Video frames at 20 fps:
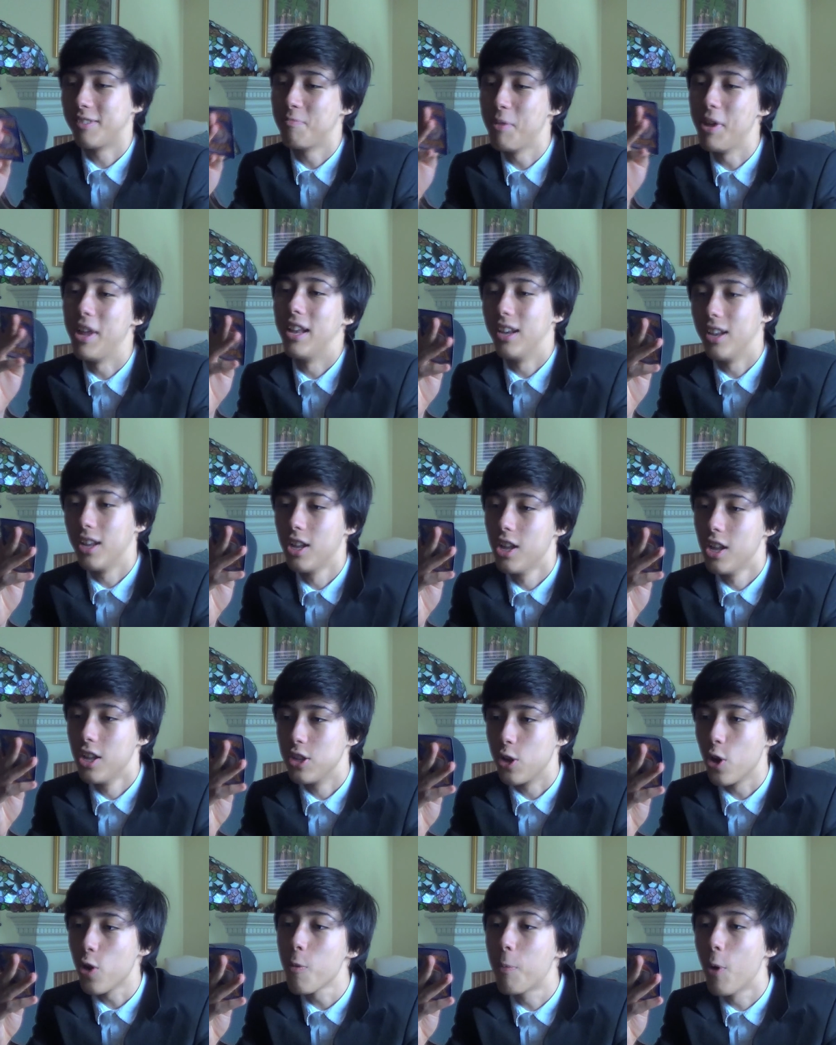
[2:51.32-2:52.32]
Spin.
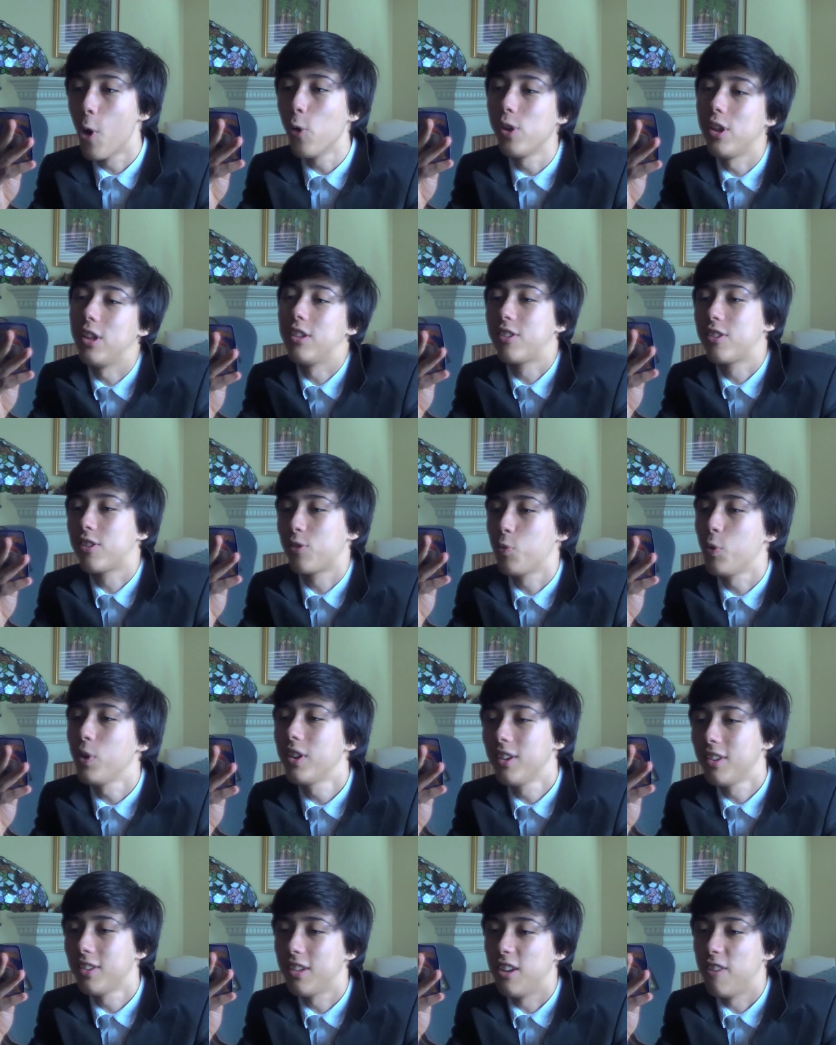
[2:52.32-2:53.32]
Your opponent
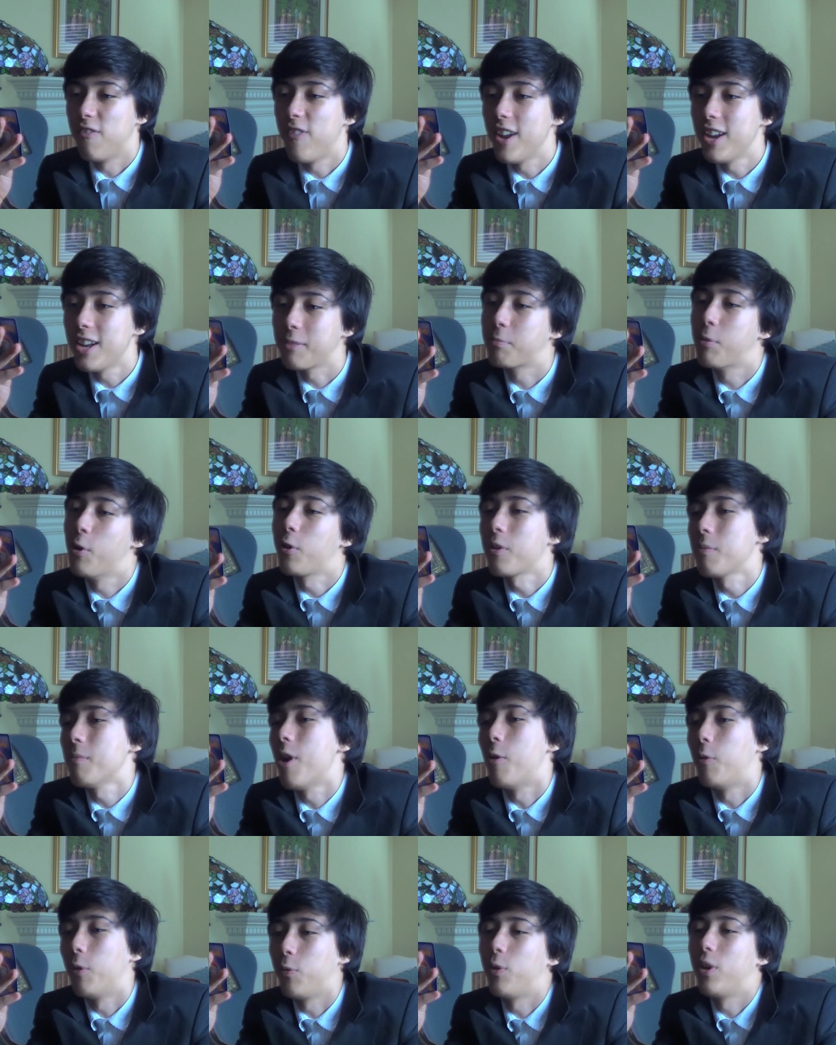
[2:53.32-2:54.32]
switches the defending
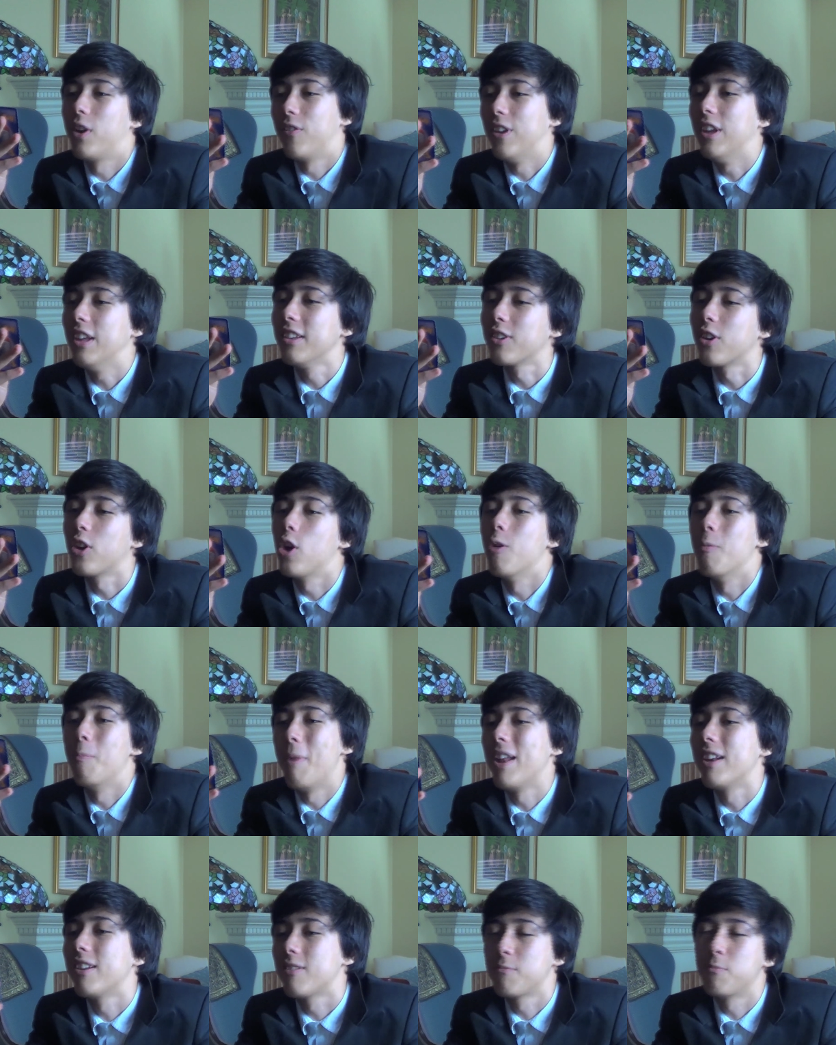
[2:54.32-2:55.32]
Pokemon with one of his or her
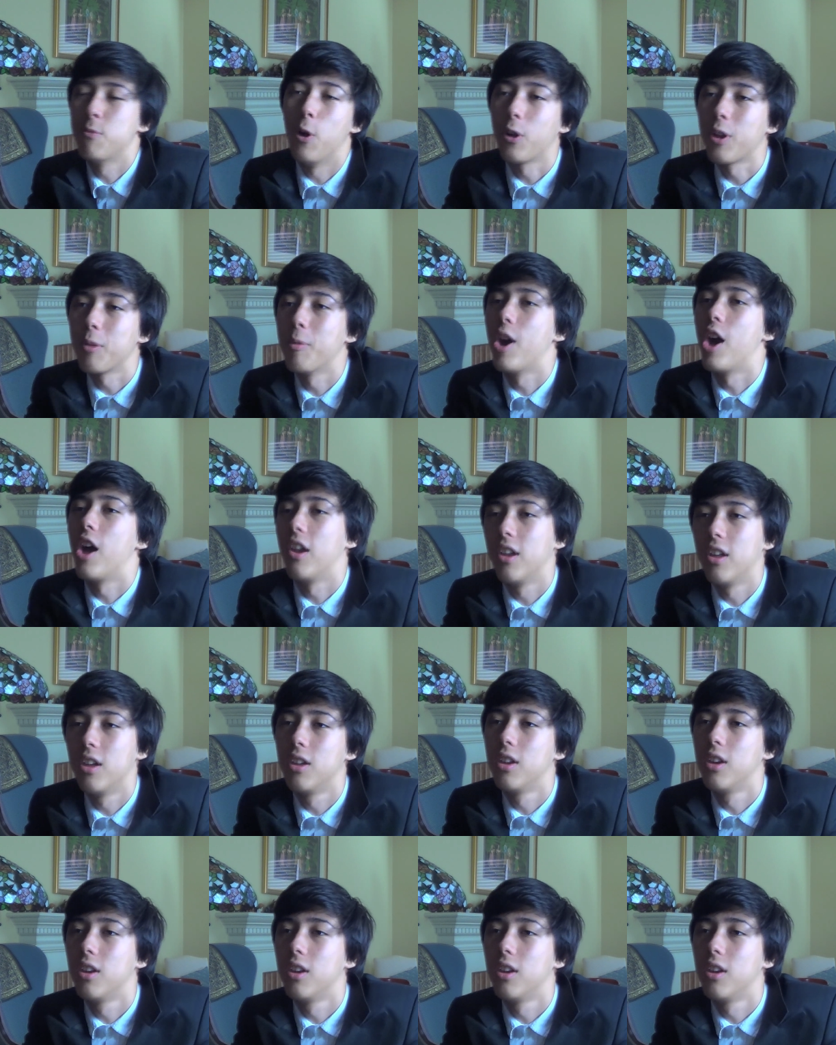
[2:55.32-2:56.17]
benched Pokemon.